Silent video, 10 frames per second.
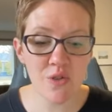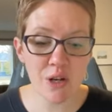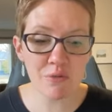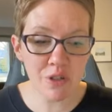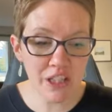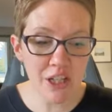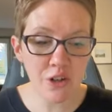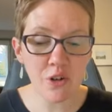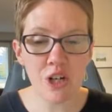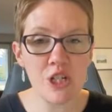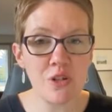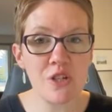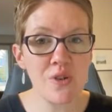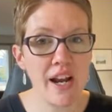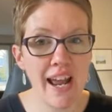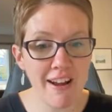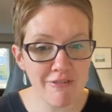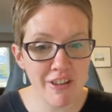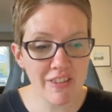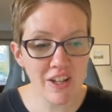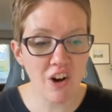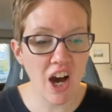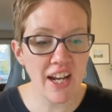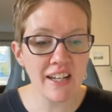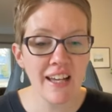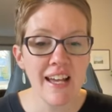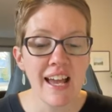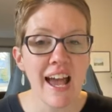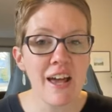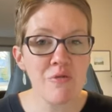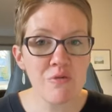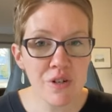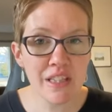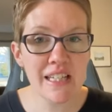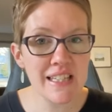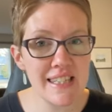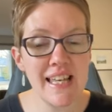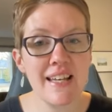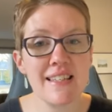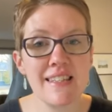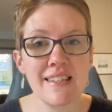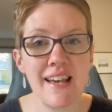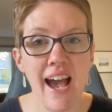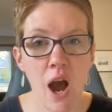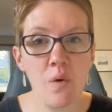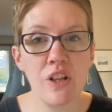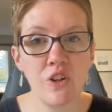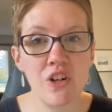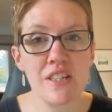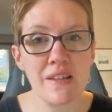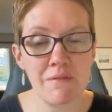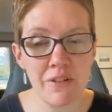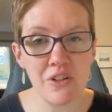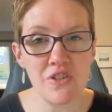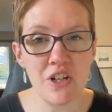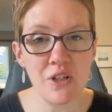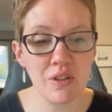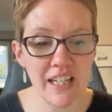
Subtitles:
So I really encourage you to try everything on and really assess how it looks and feels on you.